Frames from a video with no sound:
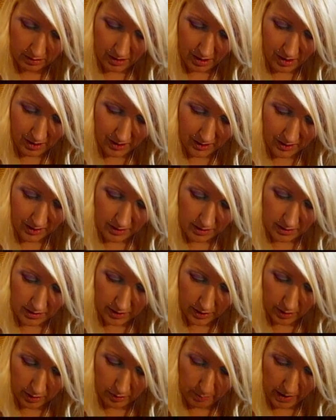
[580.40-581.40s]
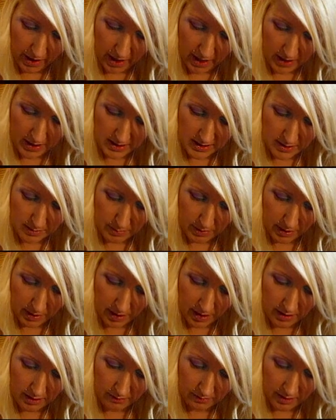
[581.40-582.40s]
not like a thick paste, but
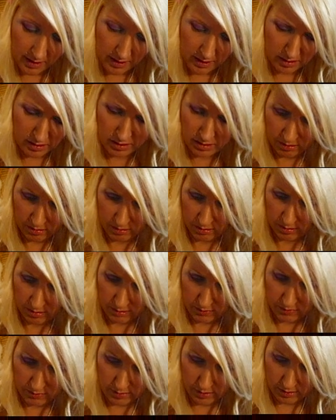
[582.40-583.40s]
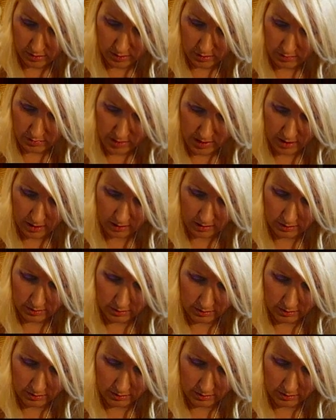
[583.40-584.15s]
kind of like, like if you're going to make